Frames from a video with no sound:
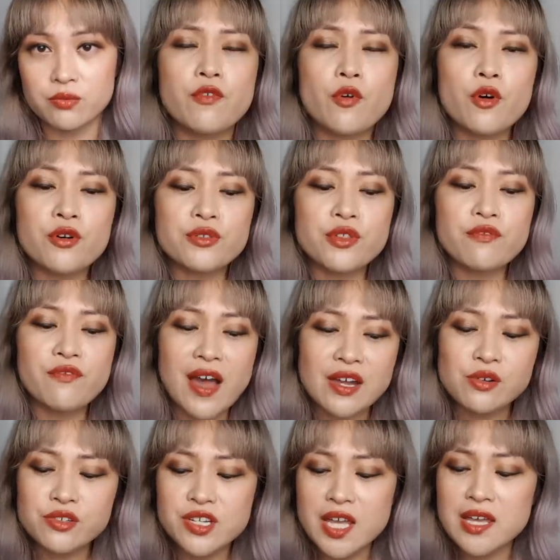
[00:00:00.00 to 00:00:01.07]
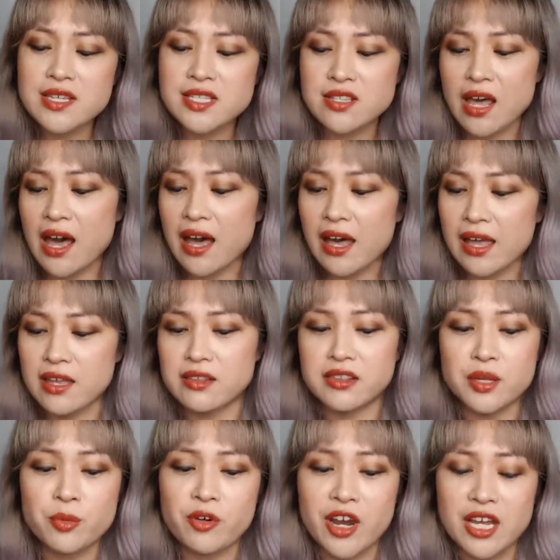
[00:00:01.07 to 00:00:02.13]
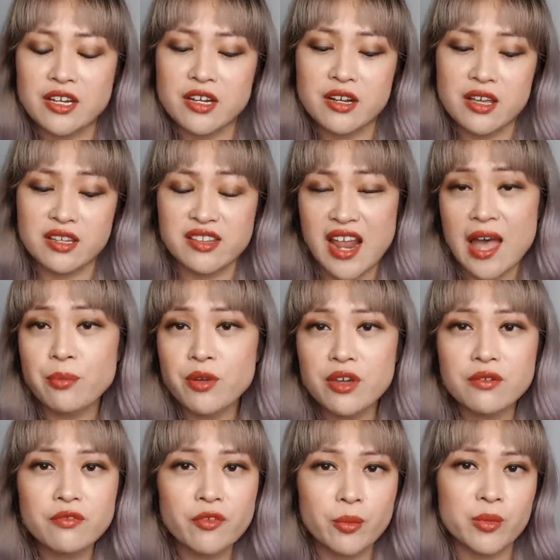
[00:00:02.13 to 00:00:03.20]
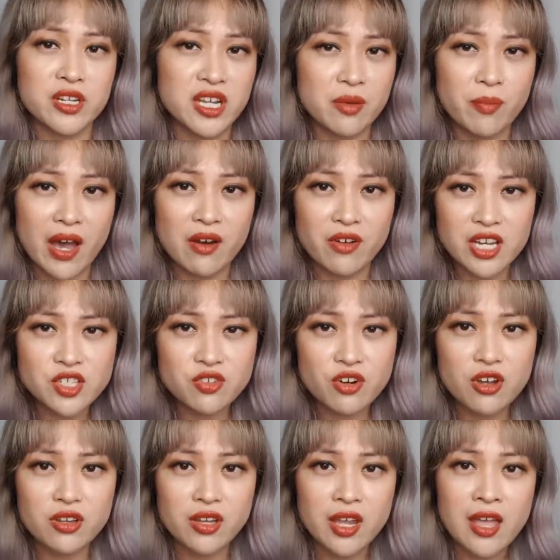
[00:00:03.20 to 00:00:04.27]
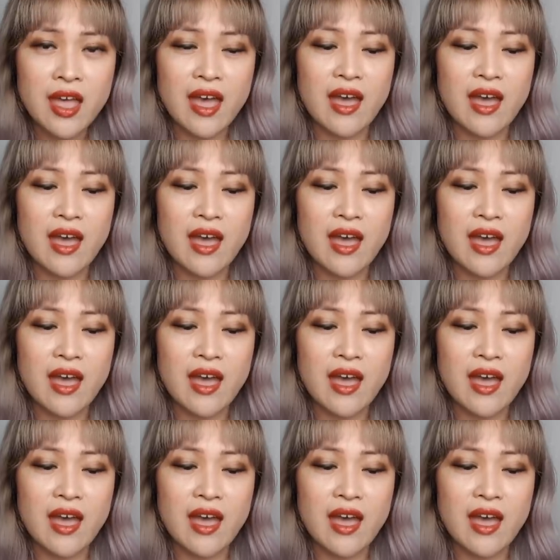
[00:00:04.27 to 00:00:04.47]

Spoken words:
For the final test, I liberated a napkin from a nearby restaurant